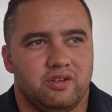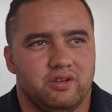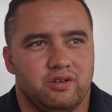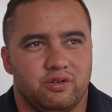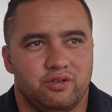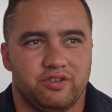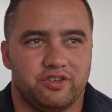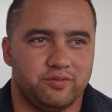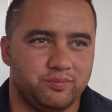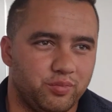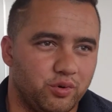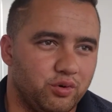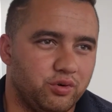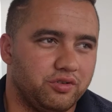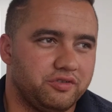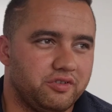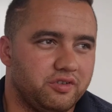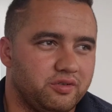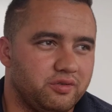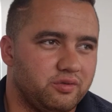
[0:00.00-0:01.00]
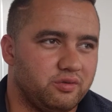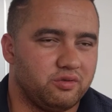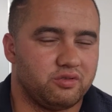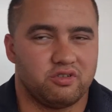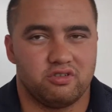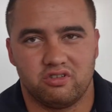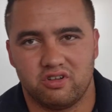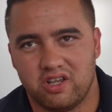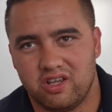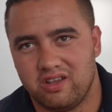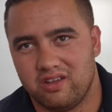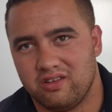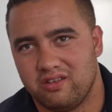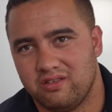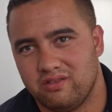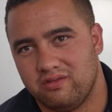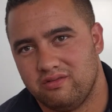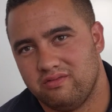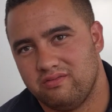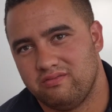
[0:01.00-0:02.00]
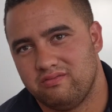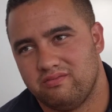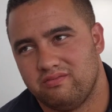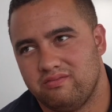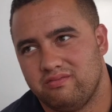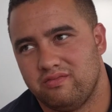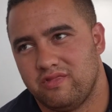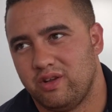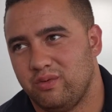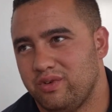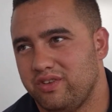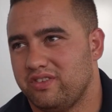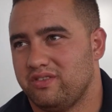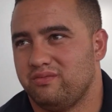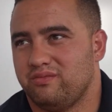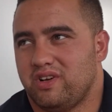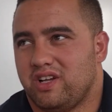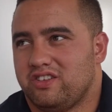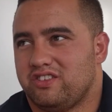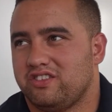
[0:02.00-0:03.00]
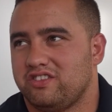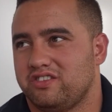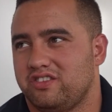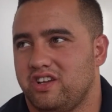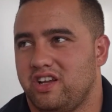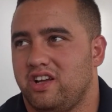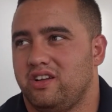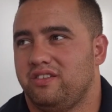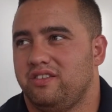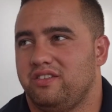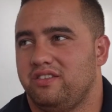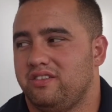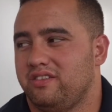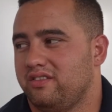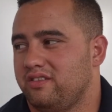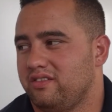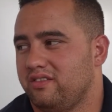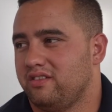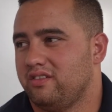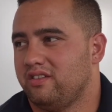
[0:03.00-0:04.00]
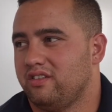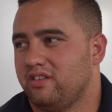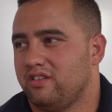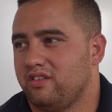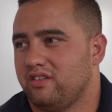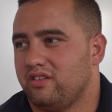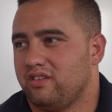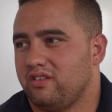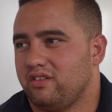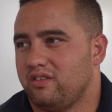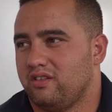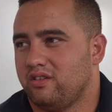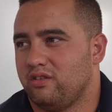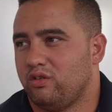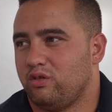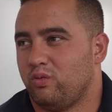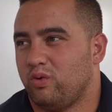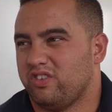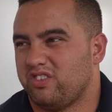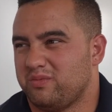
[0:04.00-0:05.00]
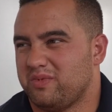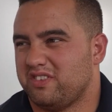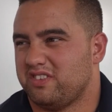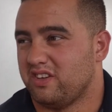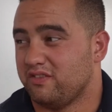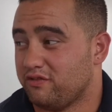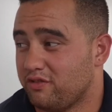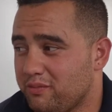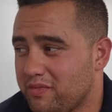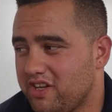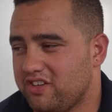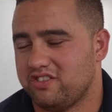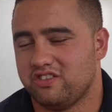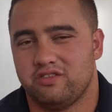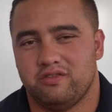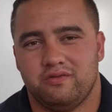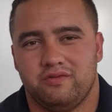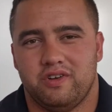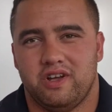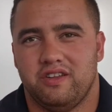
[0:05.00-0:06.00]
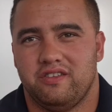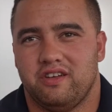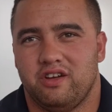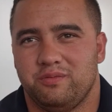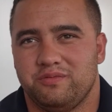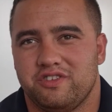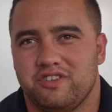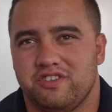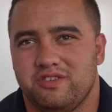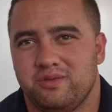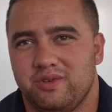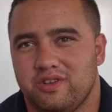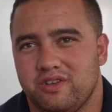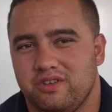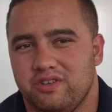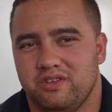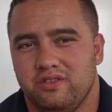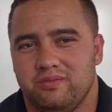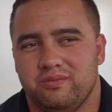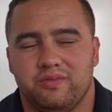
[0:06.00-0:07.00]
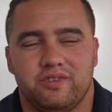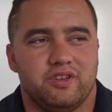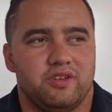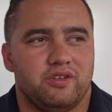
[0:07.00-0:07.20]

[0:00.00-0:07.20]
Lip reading: or sport or cooking. There wasn't much else, or wasn't much information of other options we could do. So